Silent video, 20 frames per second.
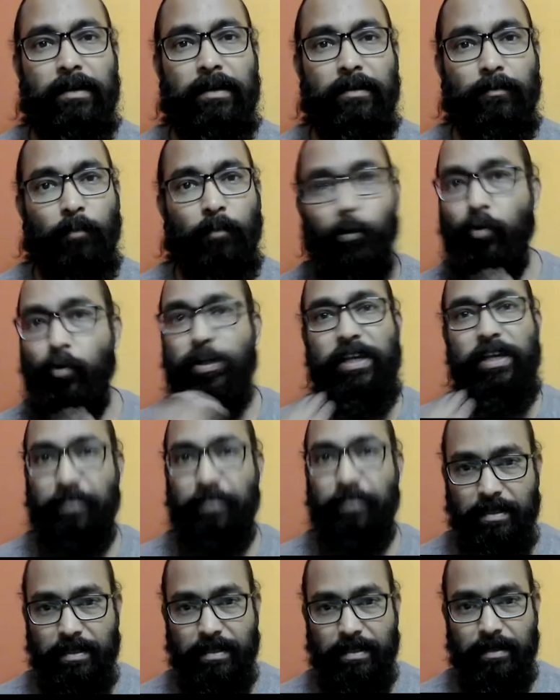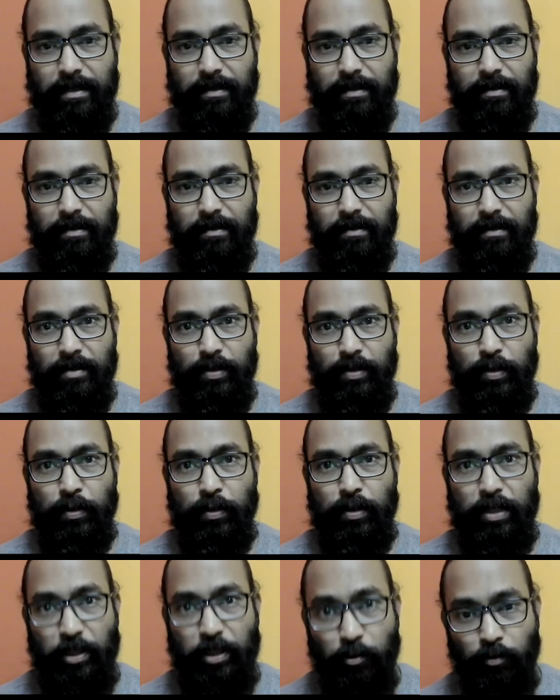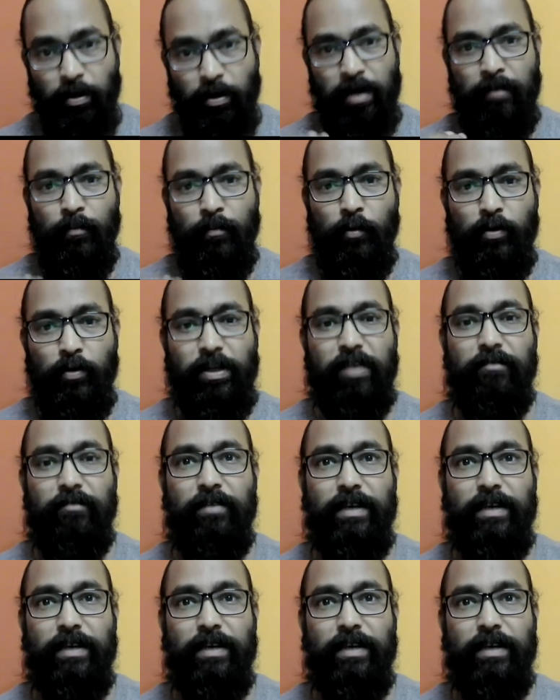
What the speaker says: motive is there. So neural motive